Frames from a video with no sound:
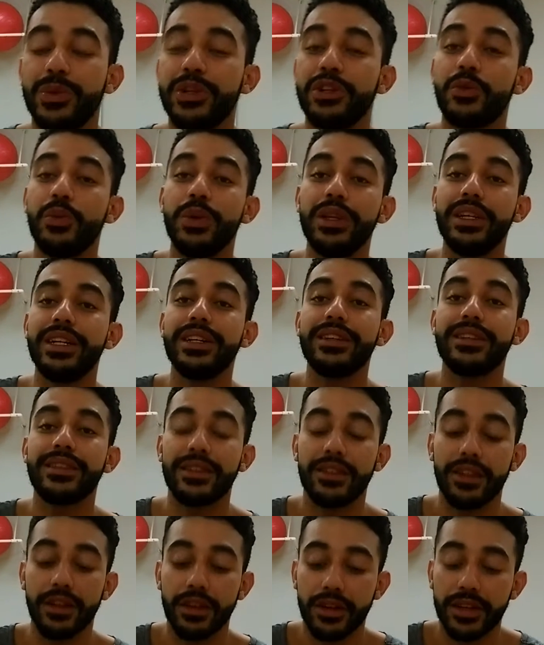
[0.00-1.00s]
willingness to
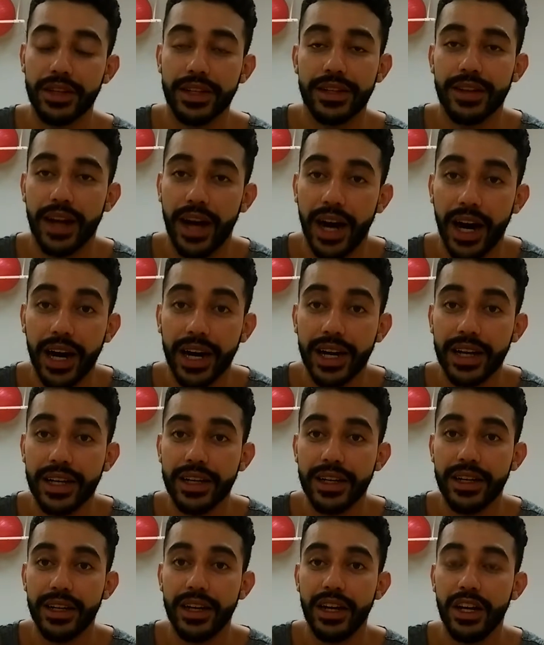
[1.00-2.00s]
learn is high,
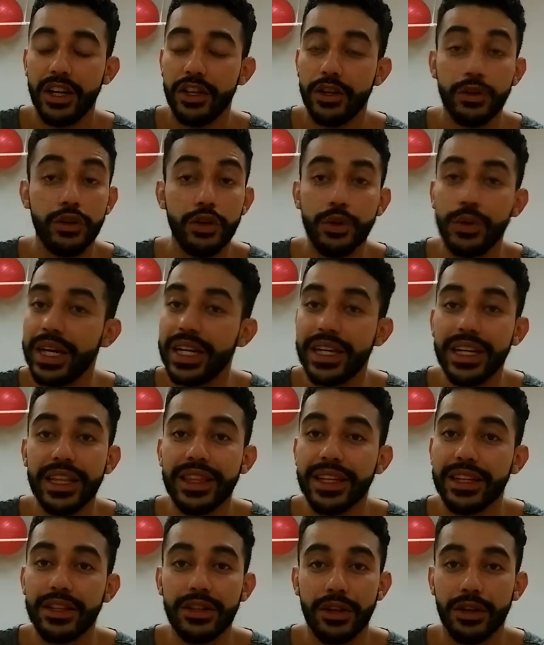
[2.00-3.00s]
you'll do
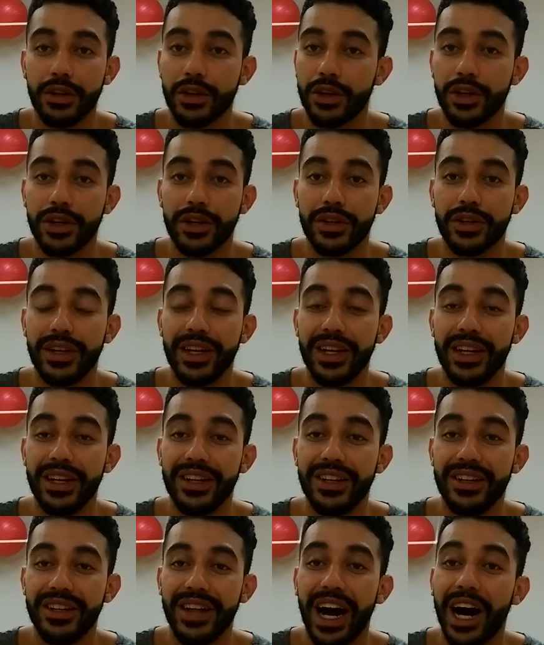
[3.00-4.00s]
anything to learn
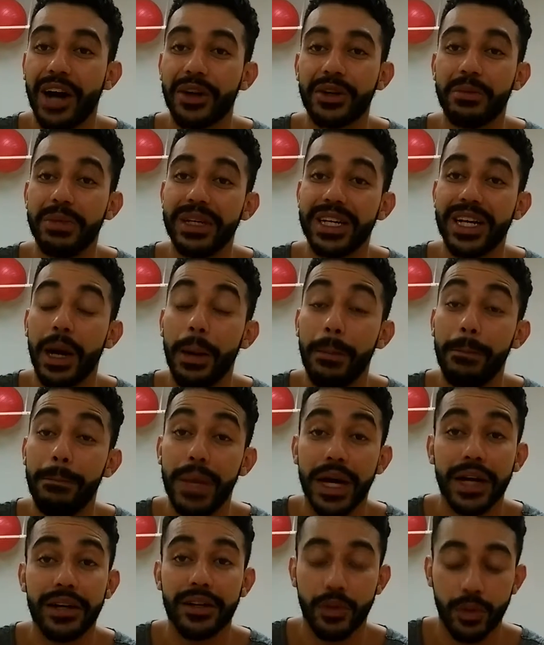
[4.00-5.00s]
how to become
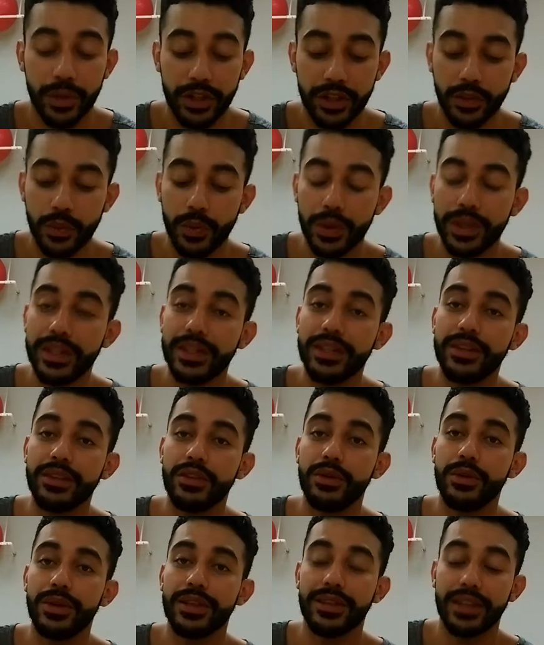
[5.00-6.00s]
better. When your willingness to
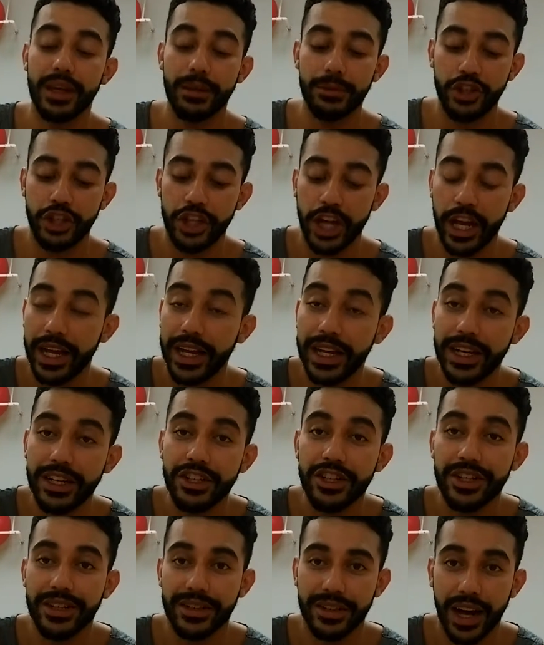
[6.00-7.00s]
accept change
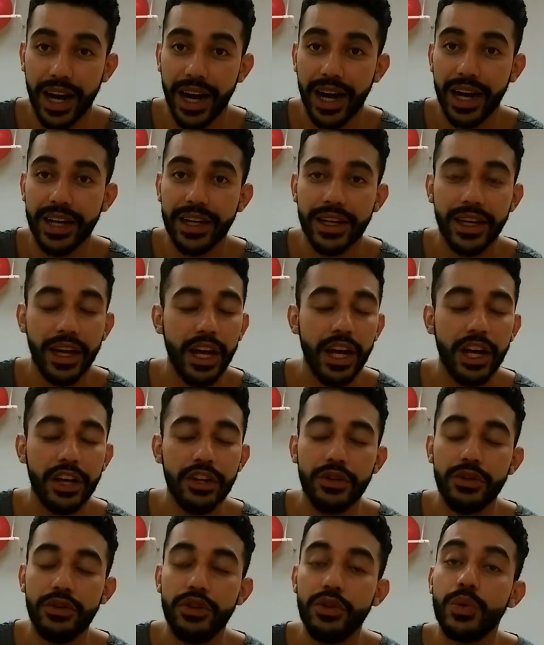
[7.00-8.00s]
is high, you'll
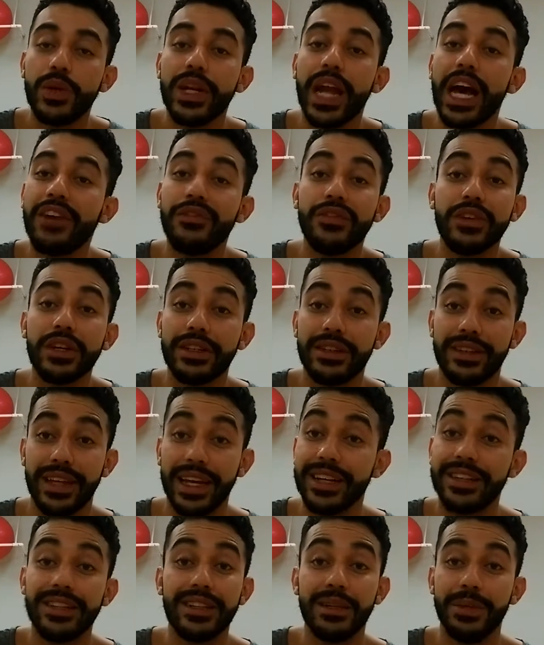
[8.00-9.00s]
do whatever it
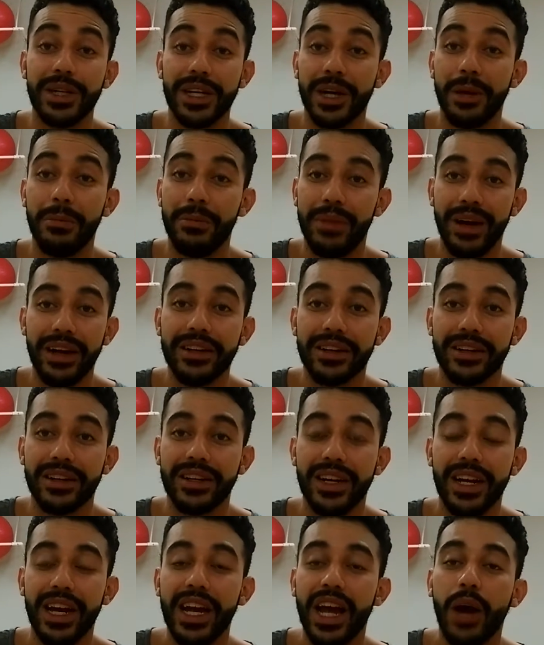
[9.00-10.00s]
takes to become better.
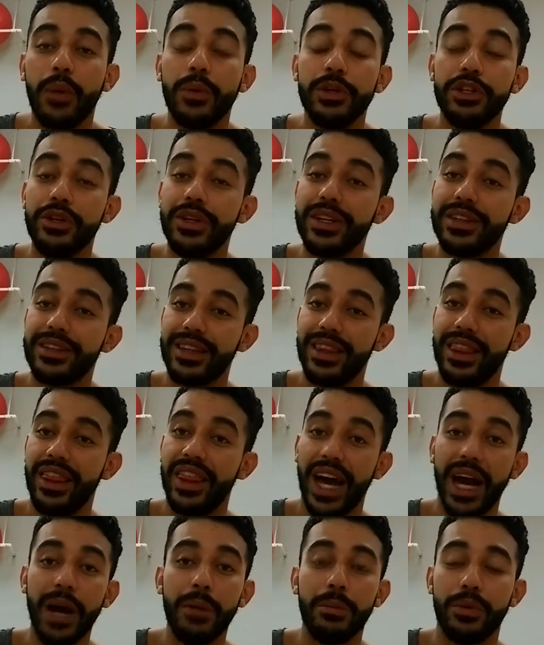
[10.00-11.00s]
And when you get to
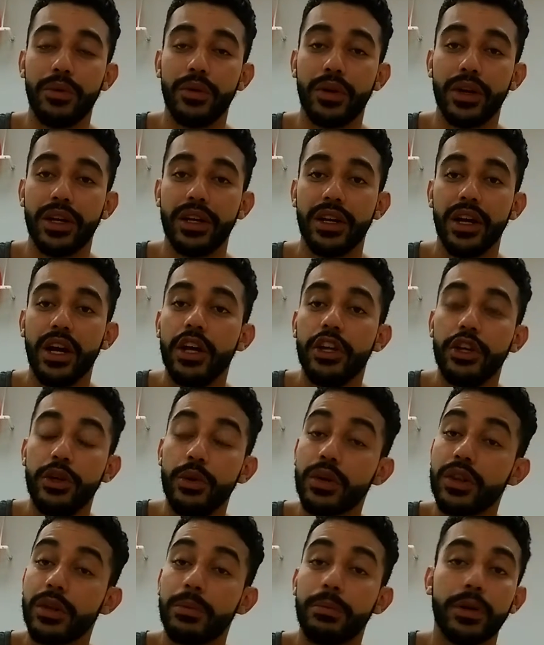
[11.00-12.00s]
that point, you are
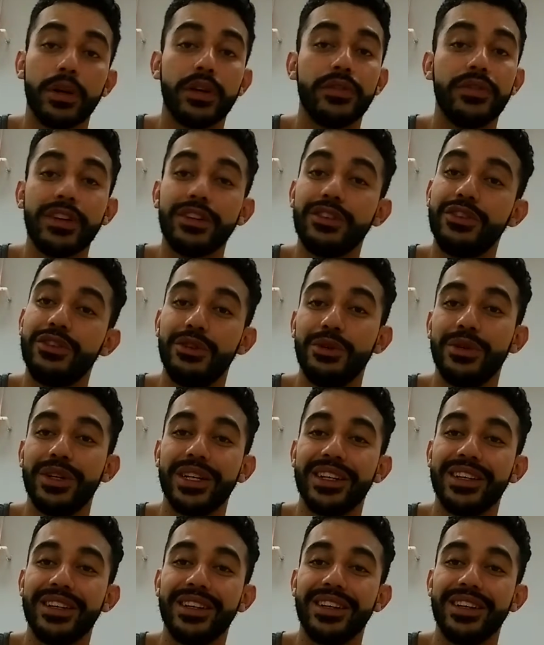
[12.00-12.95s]
the perfect student.